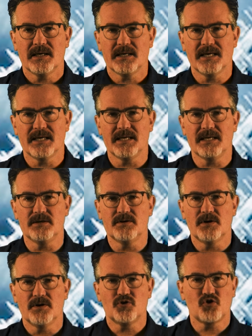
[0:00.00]
getting
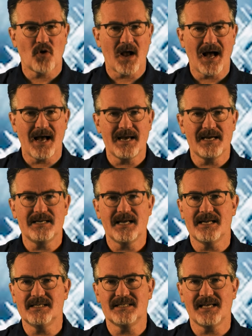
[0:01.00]
tried
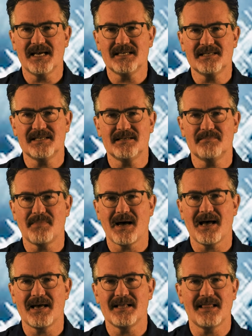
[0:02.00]
and tested
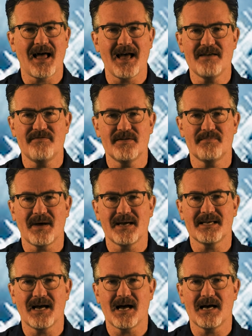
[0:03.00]
by life and by
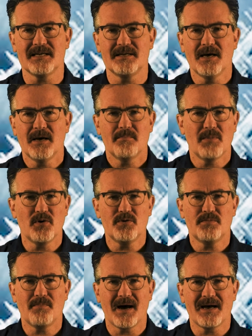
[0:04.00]
God,
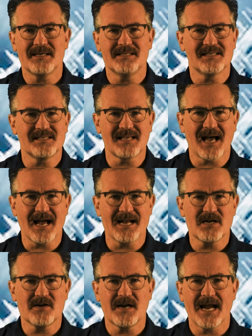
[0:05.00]
both by
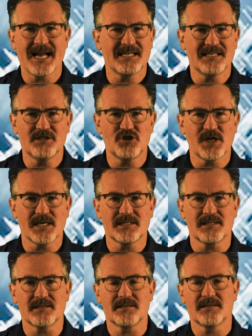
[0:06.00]
desire and
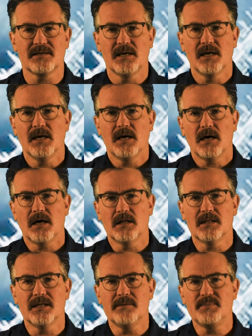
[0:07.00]
injustice.
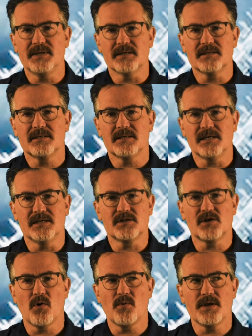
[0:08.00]
Alypius is
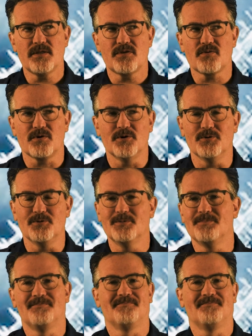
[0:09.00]
going through